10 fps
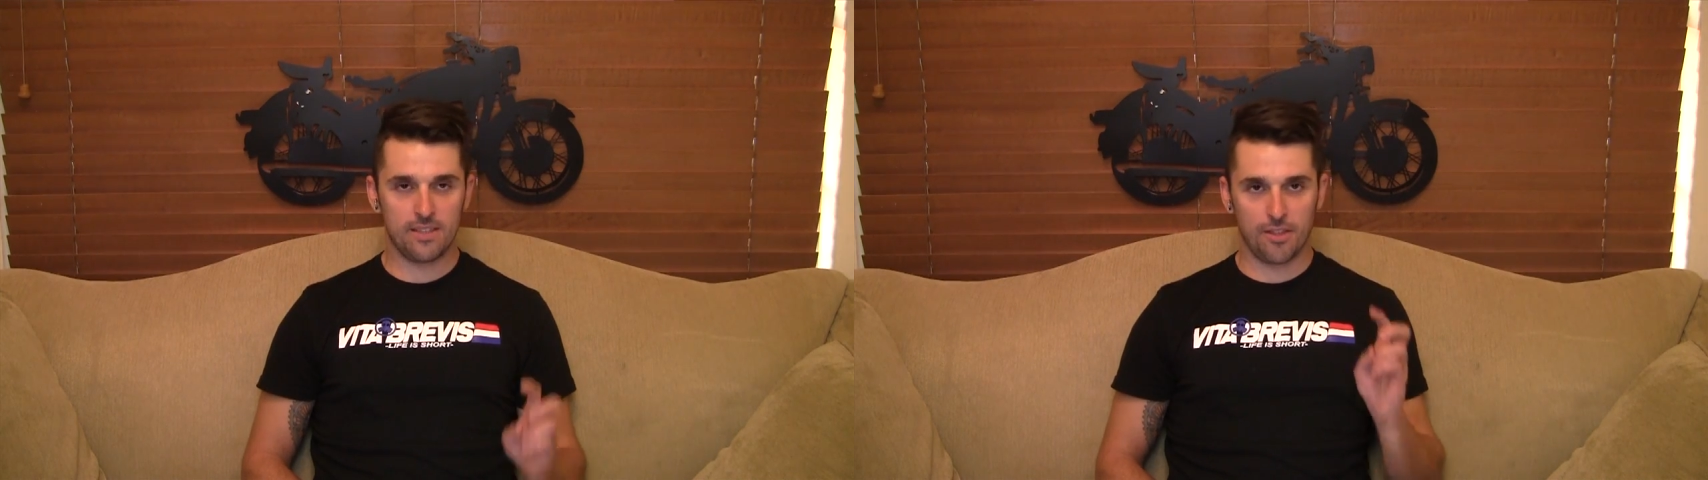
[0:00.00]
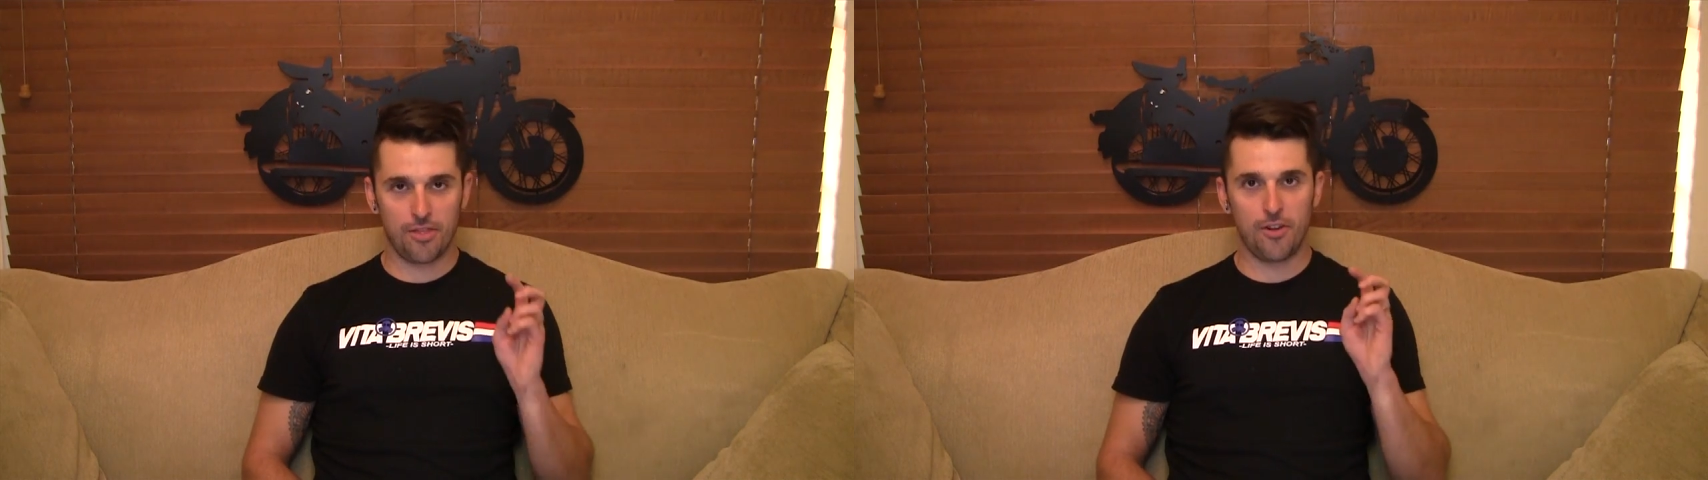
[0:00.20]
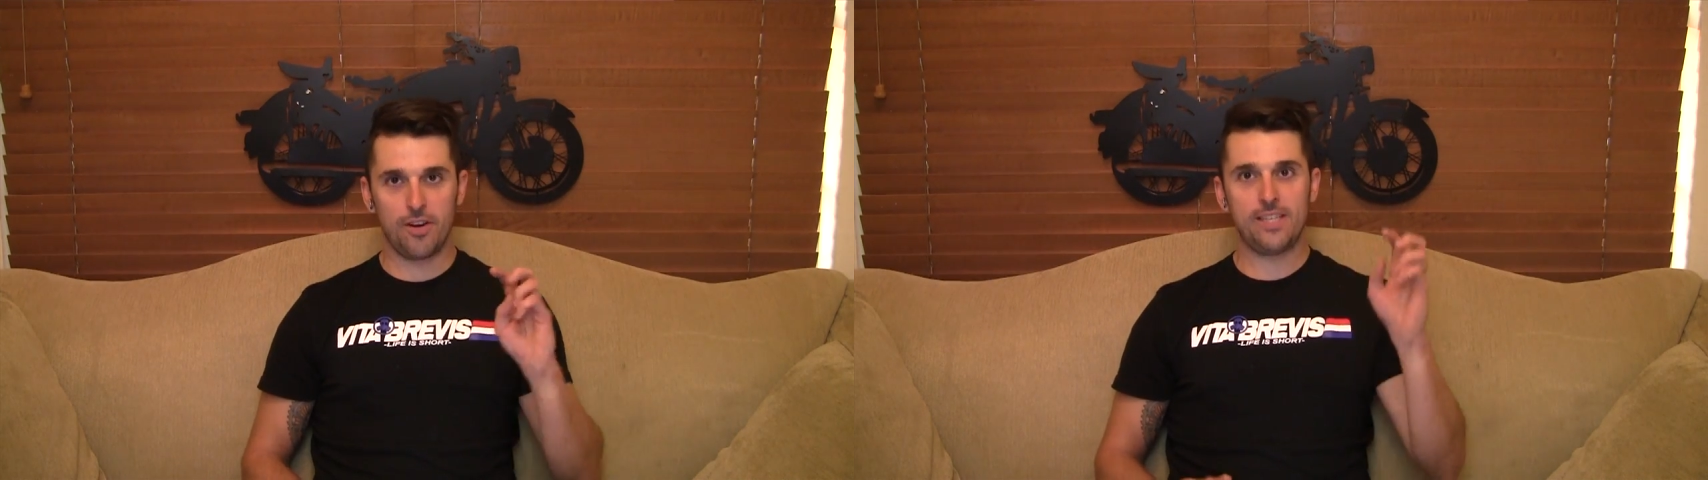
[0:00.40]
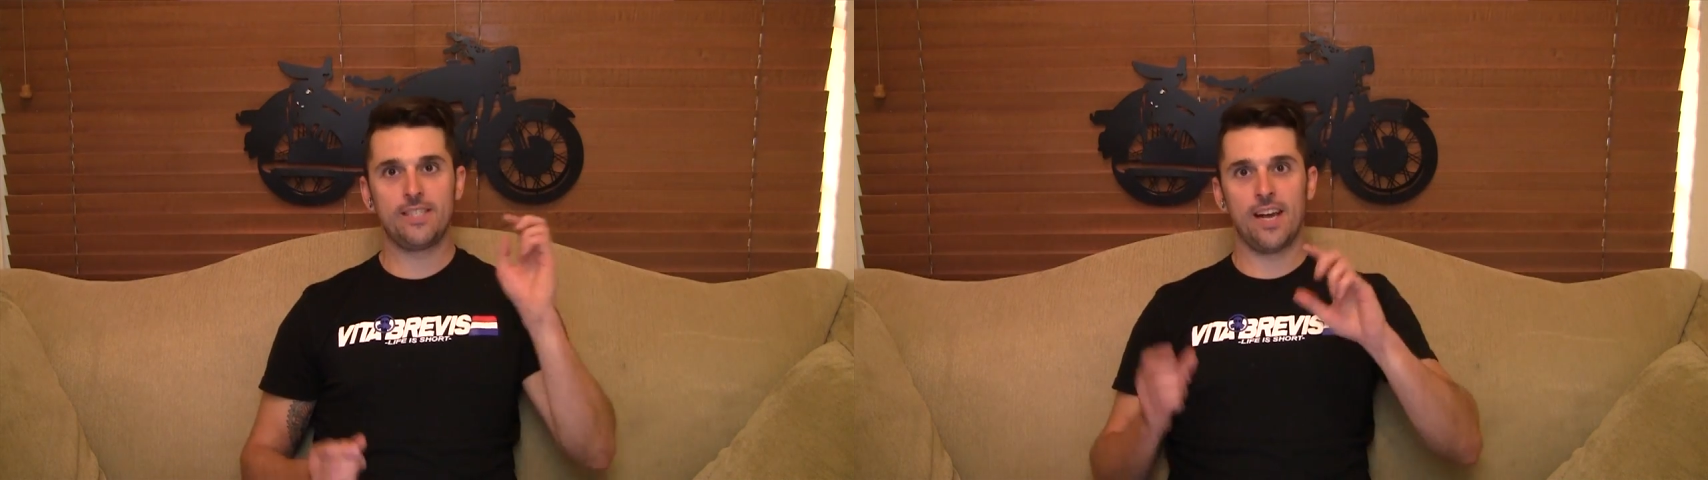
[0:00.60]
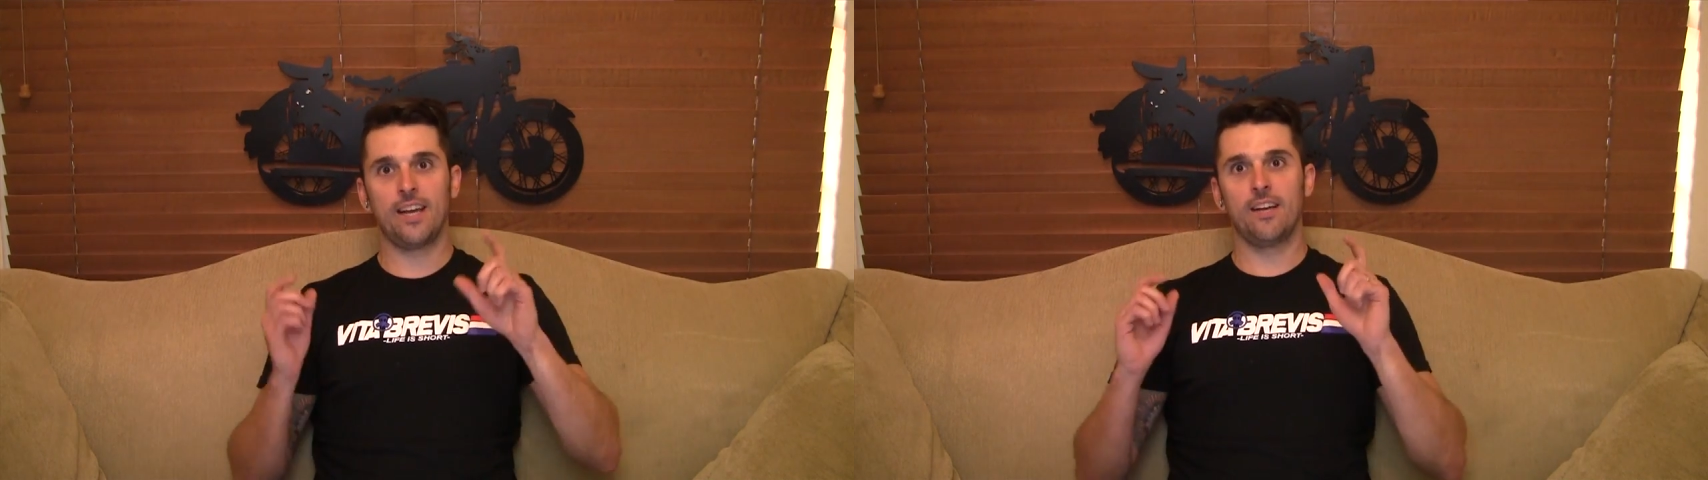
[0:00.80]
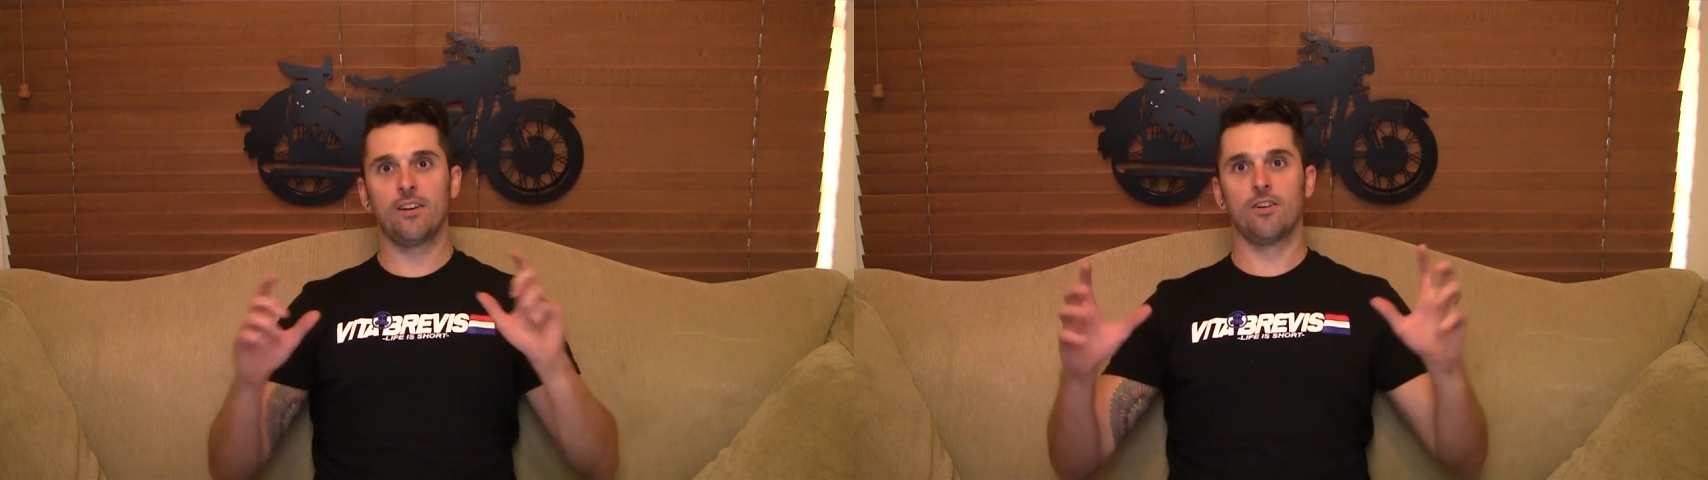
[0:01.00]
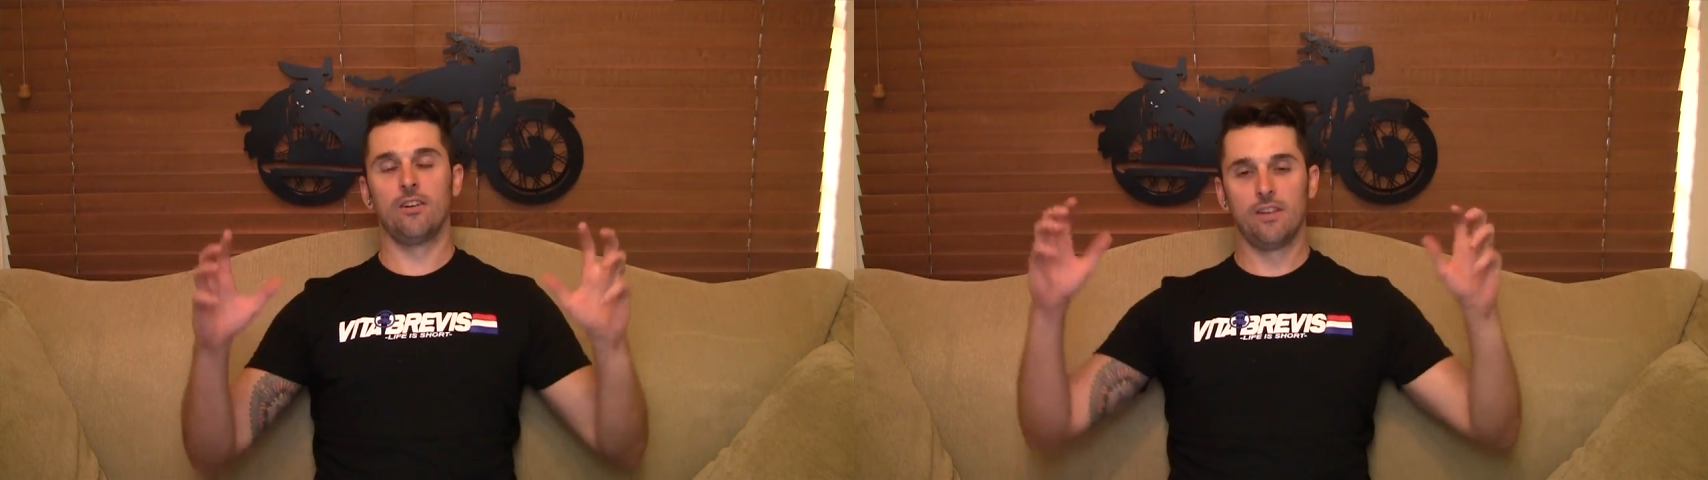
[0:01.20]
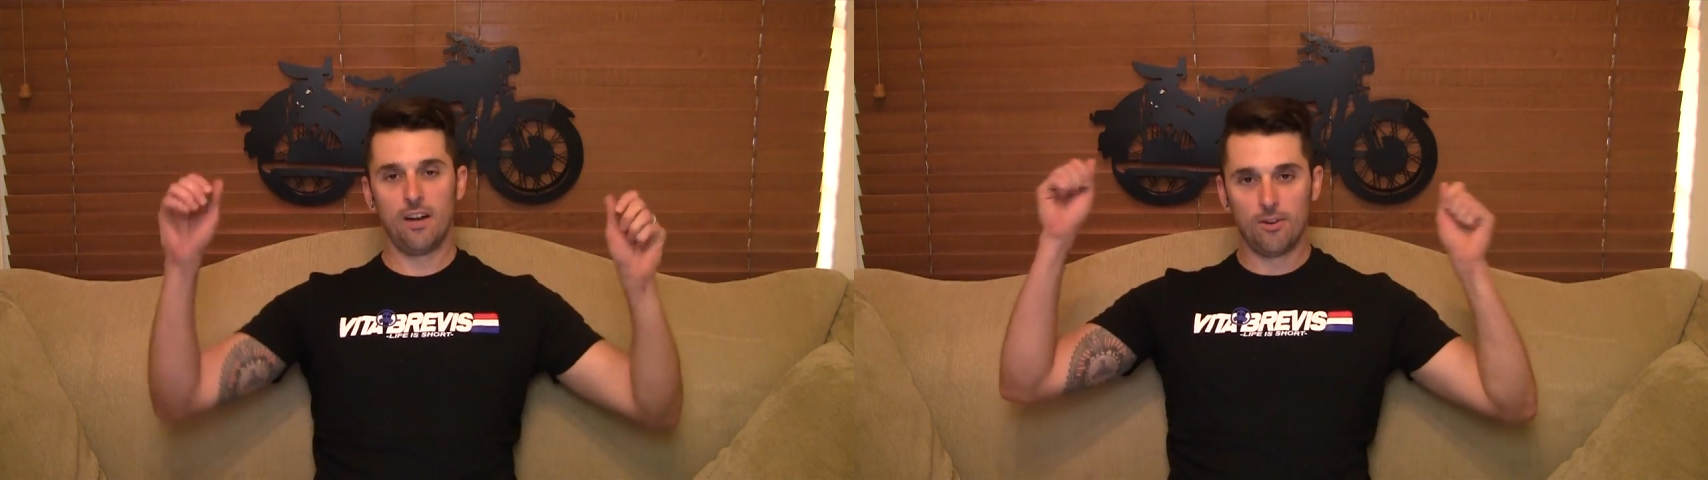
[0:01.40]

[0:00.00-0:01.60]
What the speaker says: the 30-second girl that